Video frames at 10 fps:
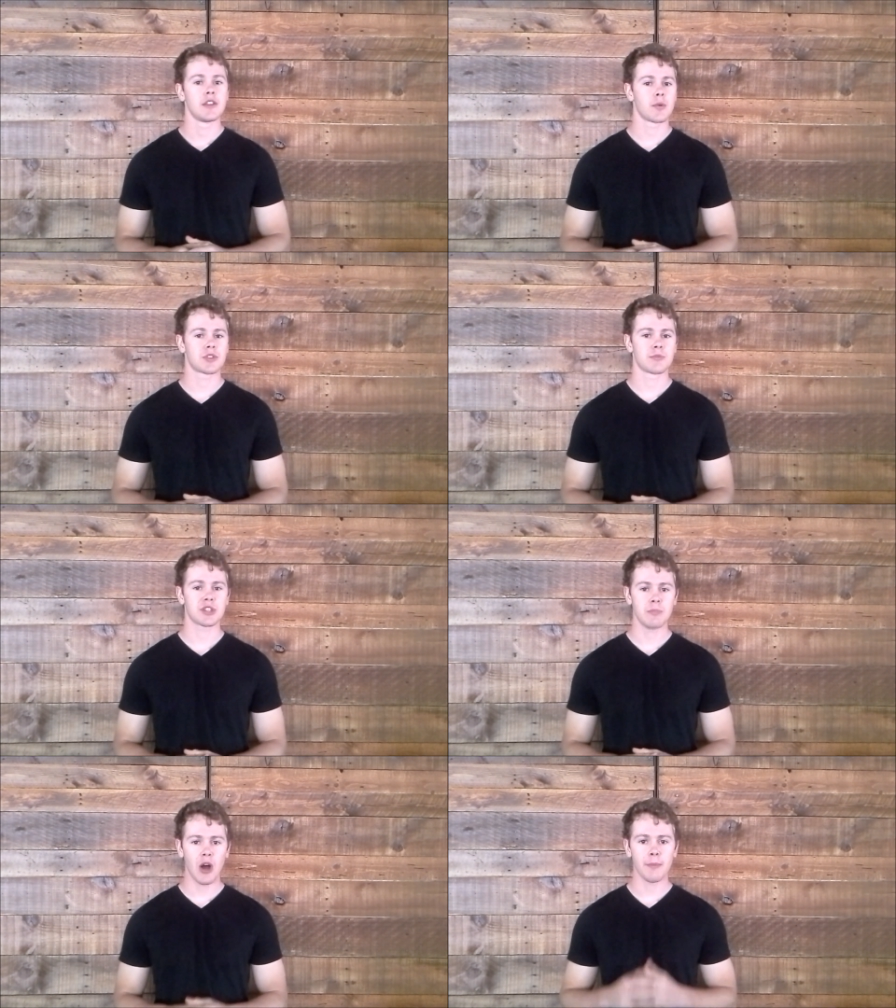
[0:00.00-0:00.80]
There were some
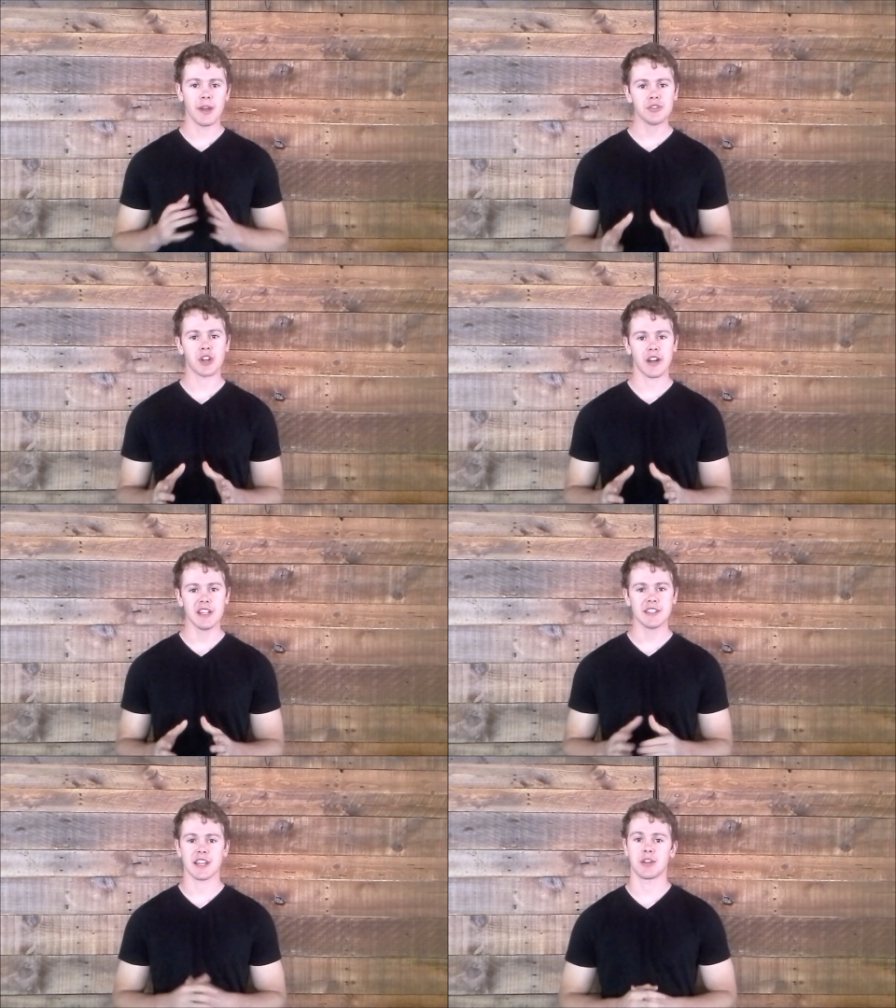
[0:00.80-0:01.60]
small metal
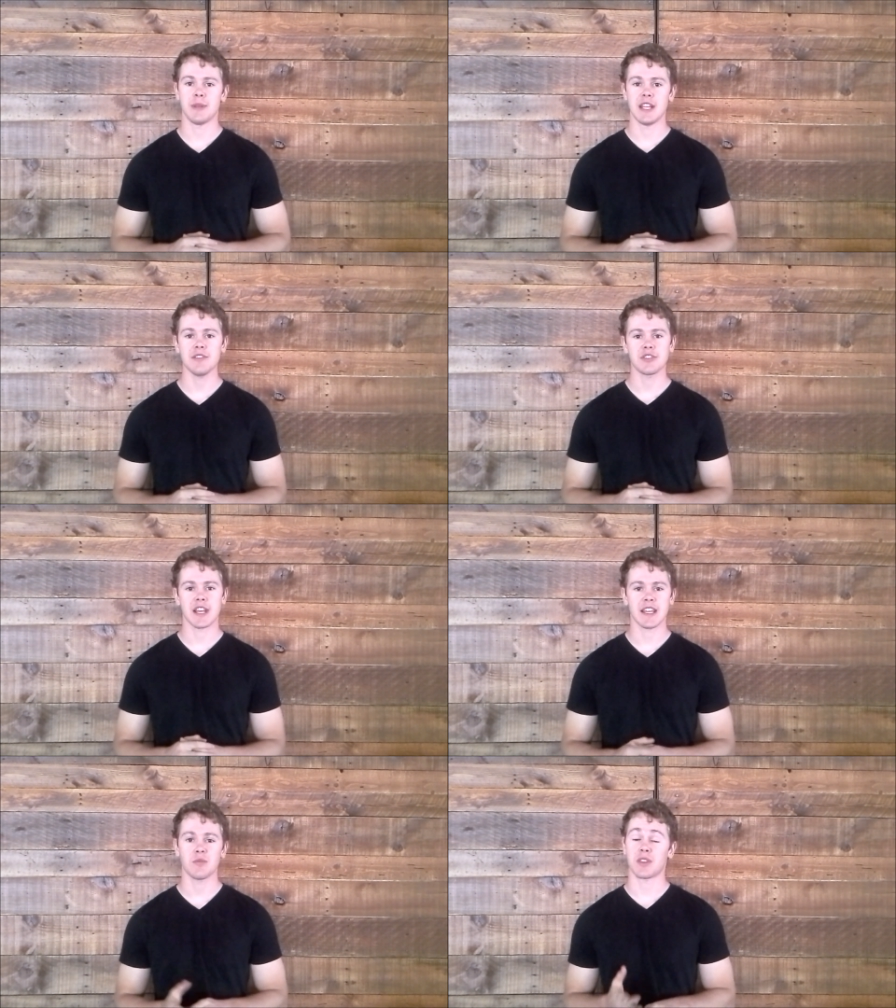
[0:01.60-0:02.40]
targets that could be either
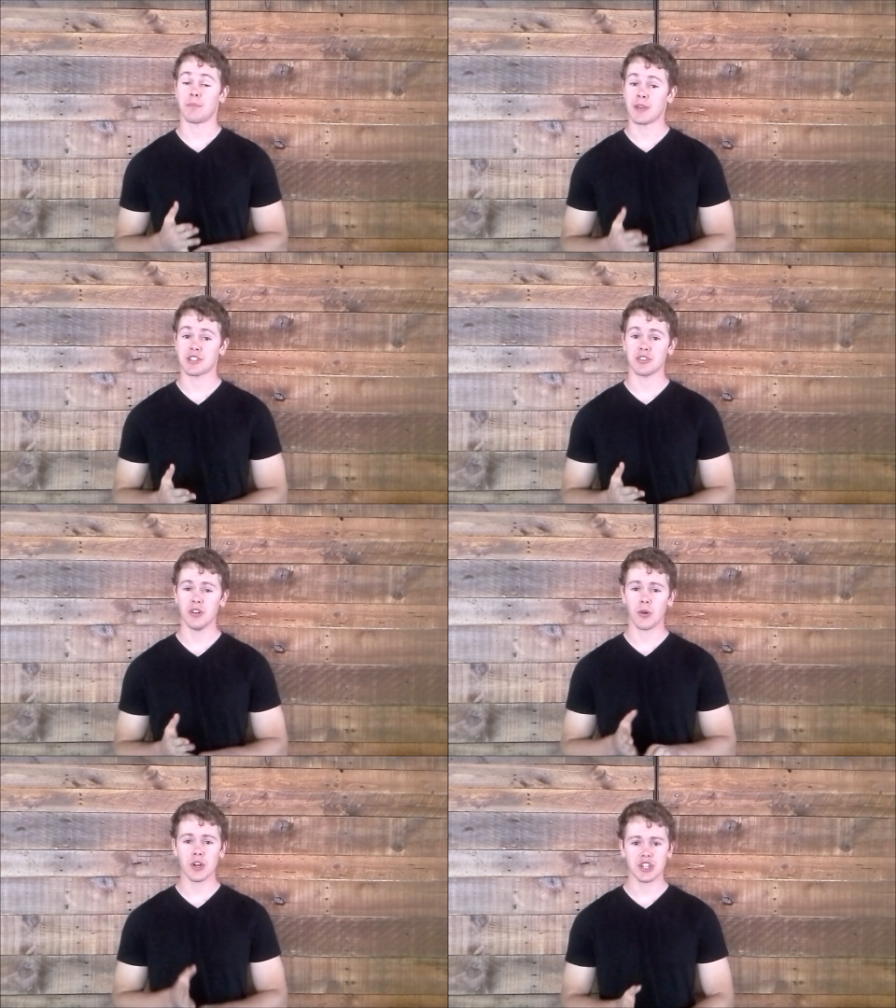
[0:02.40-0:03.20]
taken with a
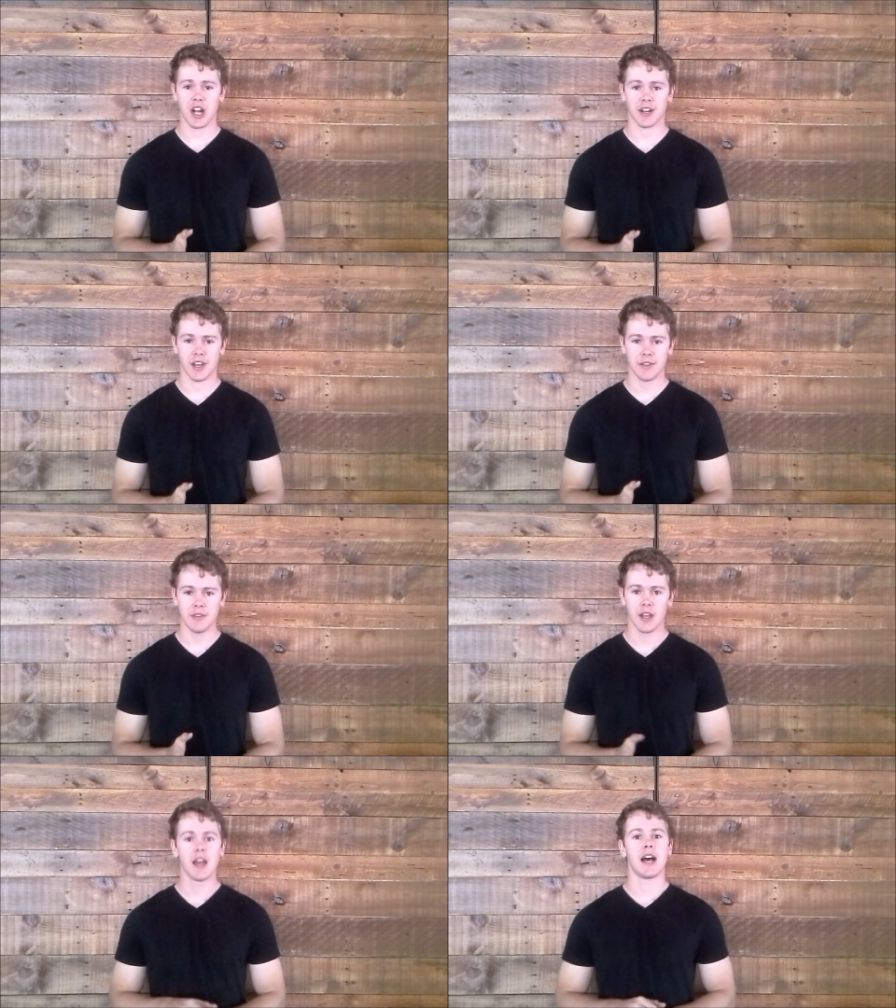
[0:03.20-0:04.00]
pistol or a shotgun,
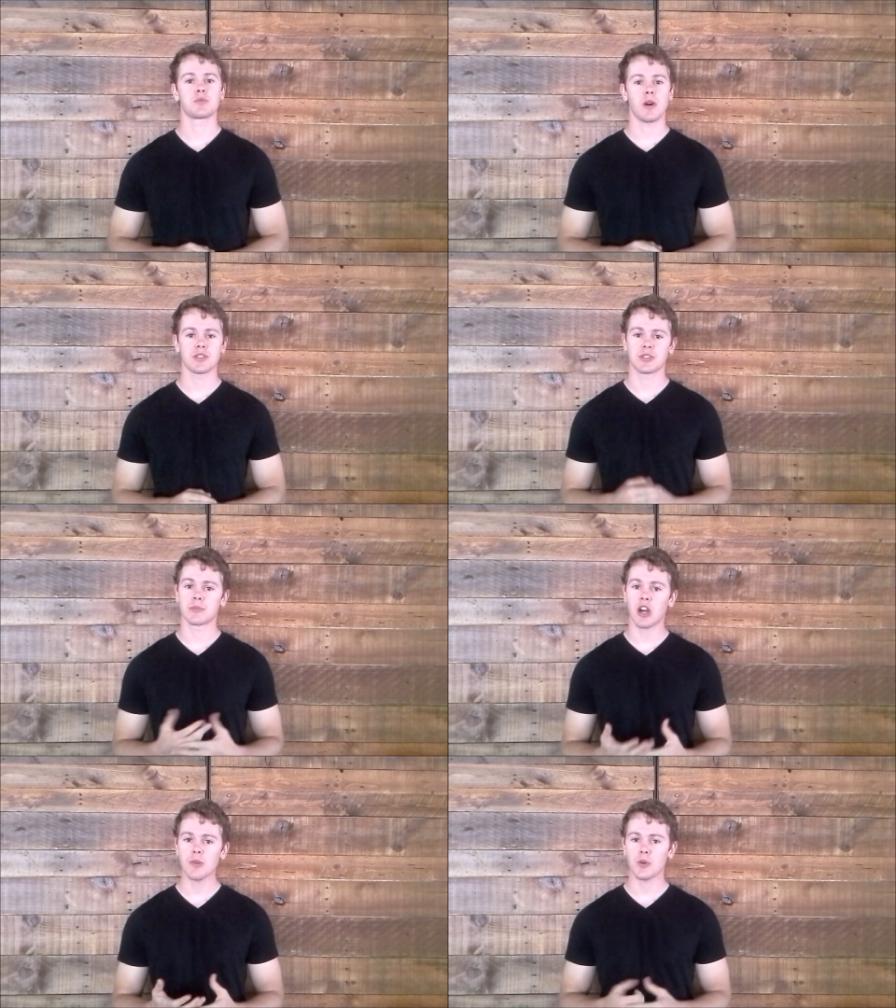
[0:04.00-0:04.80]
as well as
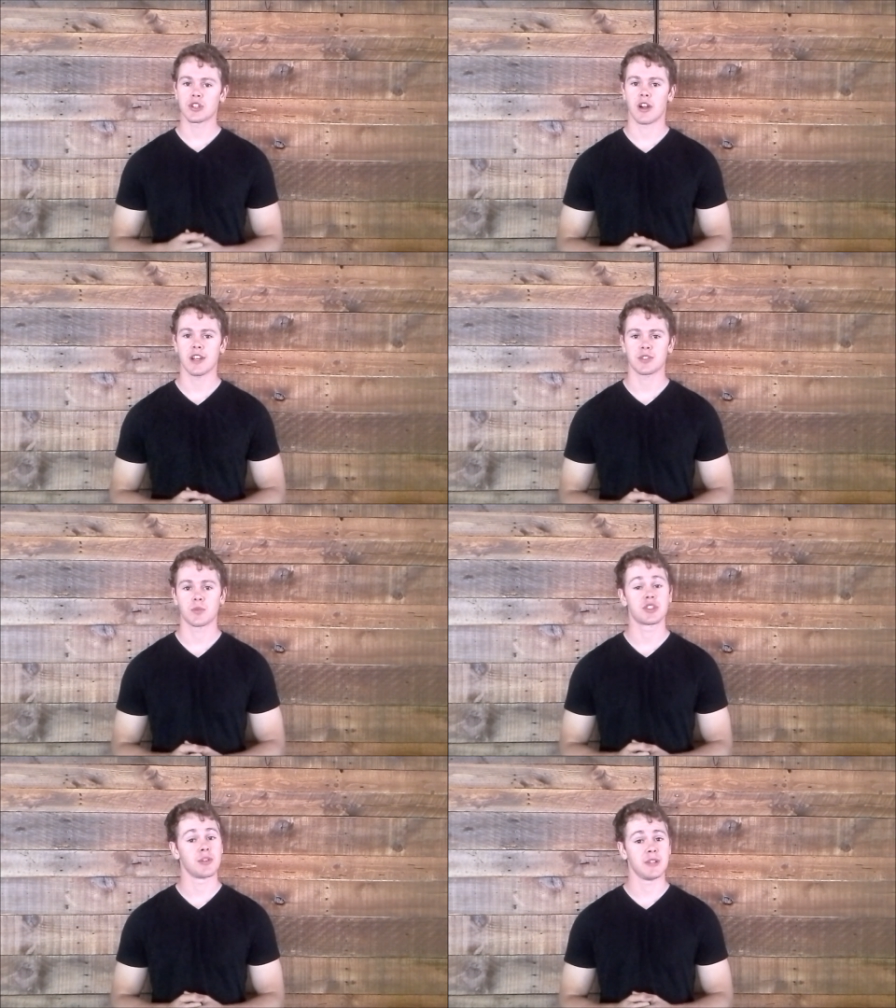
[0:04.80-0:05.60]
some cardboard
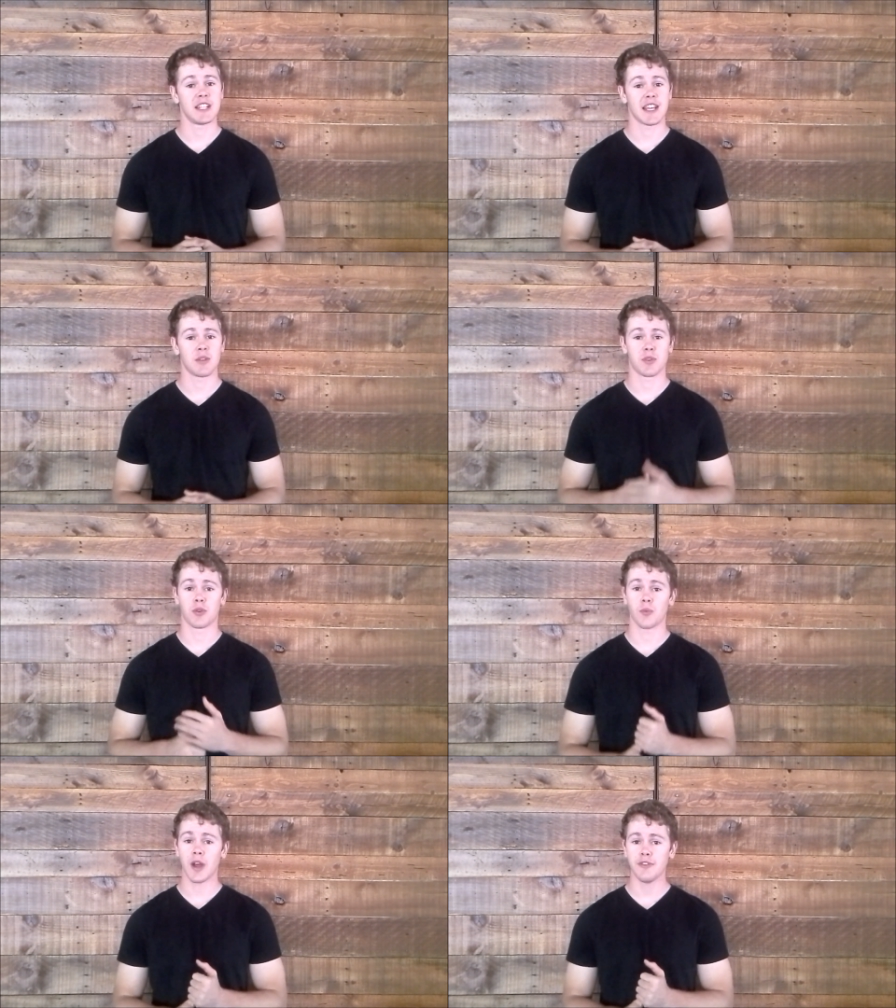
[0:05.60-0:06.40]
targets which could be taken
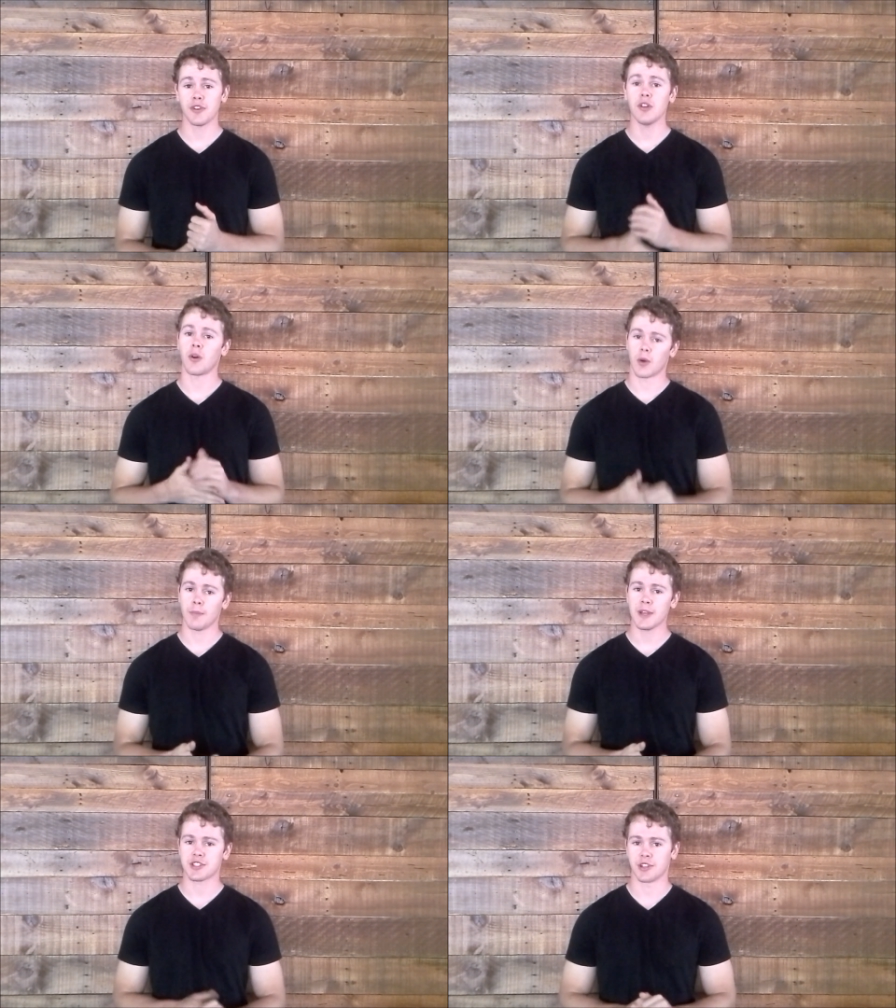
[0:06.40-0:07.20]
with a rifle or
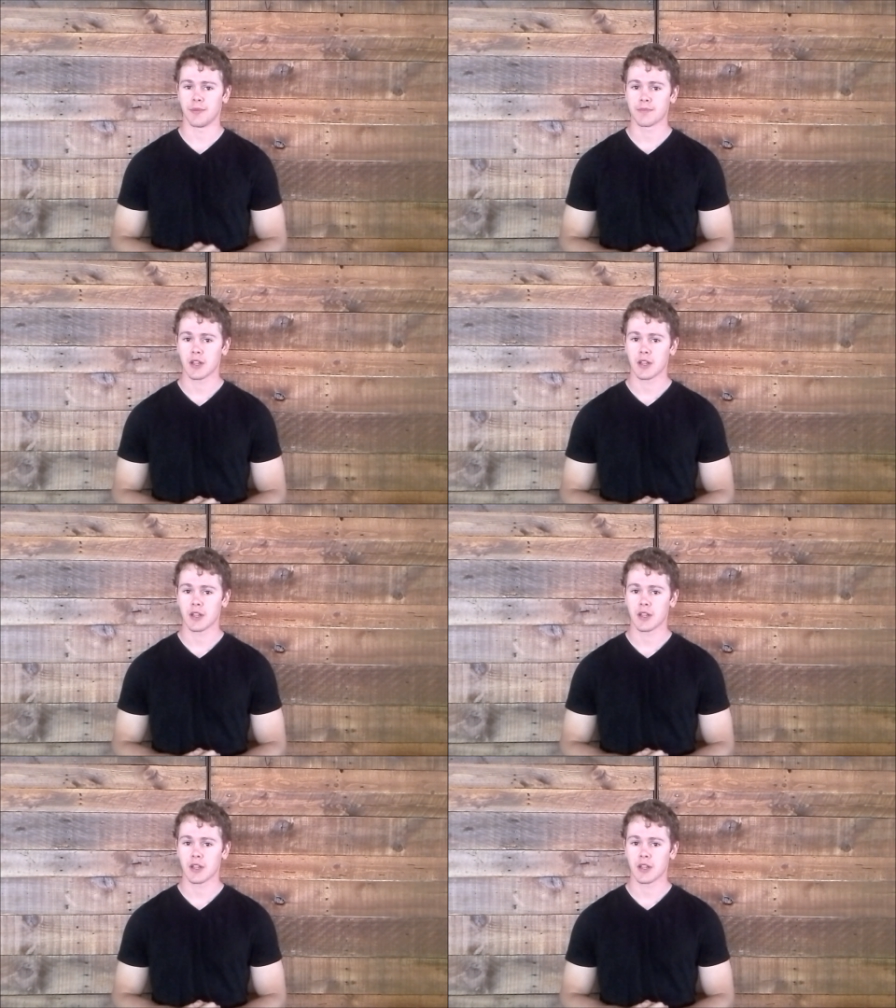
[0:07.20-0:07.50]
a pistol.